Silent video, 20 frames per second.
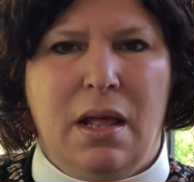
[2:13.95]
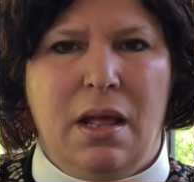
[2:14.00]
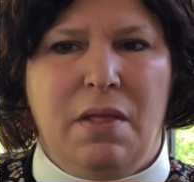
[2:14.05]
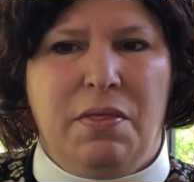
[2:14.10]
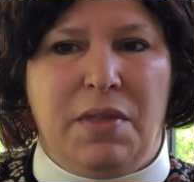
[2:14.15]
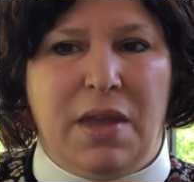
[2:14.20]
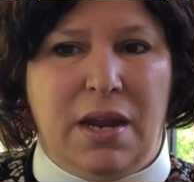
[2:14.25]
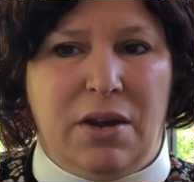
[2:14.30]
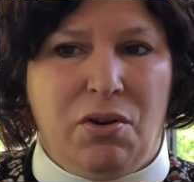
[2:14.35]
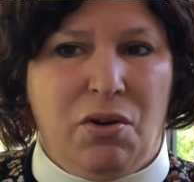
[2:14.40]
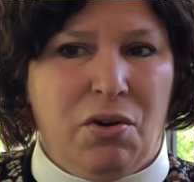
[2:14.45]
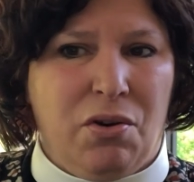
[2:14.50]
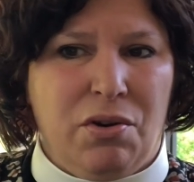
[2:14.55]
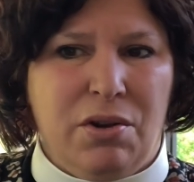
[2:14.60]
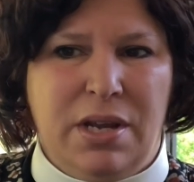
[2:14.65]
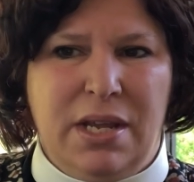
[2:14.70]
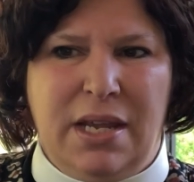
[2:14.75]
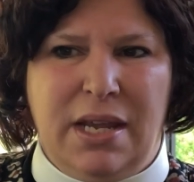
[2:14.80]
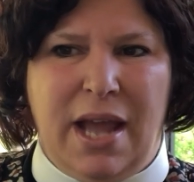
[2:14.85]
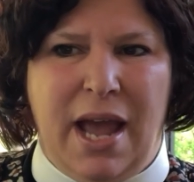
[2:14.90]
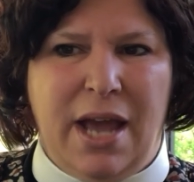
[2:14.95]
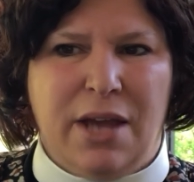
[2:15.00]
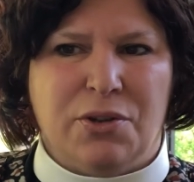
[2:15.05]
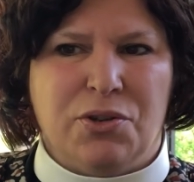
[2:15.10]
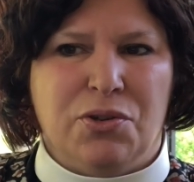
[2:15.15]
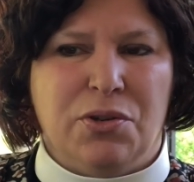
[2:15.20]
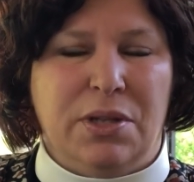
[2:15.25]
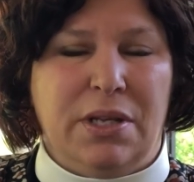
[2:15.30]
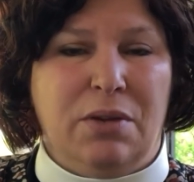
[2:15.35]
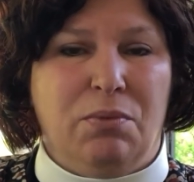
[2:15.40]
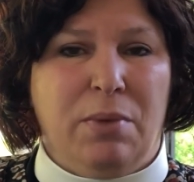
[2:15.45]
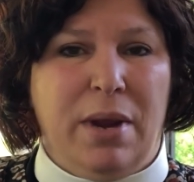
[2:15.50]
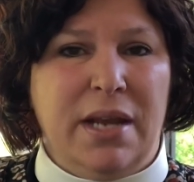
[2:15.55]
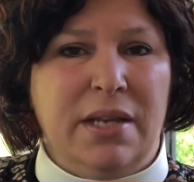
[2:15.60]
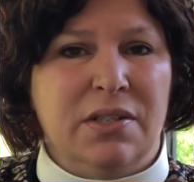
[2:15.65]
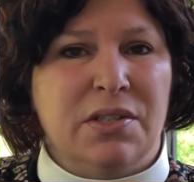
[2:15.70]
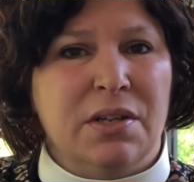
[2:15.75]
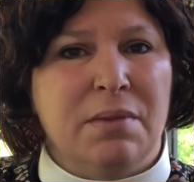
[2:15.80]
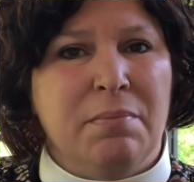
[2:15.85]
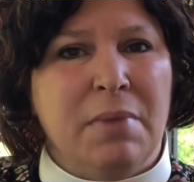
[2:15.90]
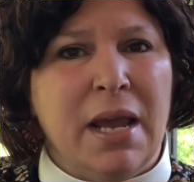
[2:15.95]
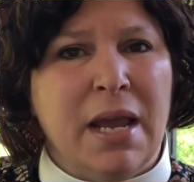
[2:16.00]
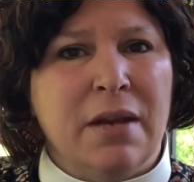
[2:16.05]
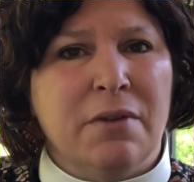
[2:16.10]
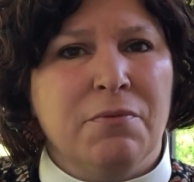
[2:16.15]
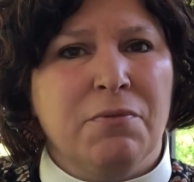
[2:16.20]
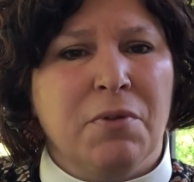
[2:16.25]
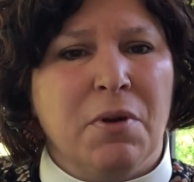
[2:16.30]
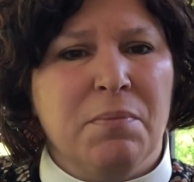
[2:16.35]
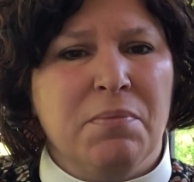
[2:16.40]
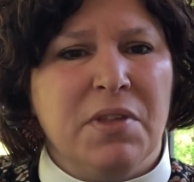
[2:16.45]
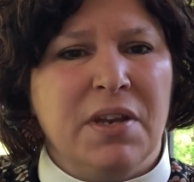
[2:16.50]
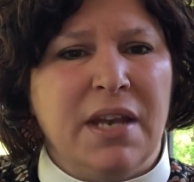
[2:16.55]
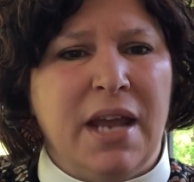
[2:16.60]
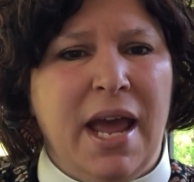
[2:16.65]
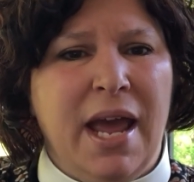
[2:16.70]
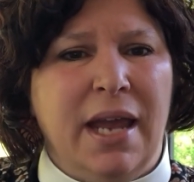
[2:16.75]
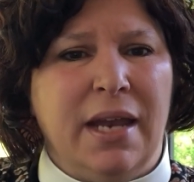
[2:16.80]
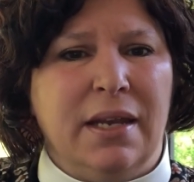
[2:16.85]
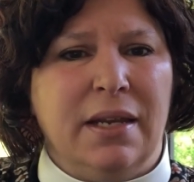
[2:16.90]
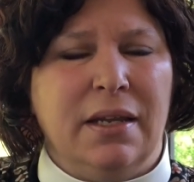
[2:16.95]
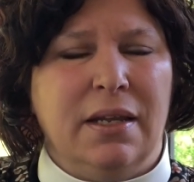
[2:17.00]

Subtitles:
They'd heard he actually raised a man from the dead.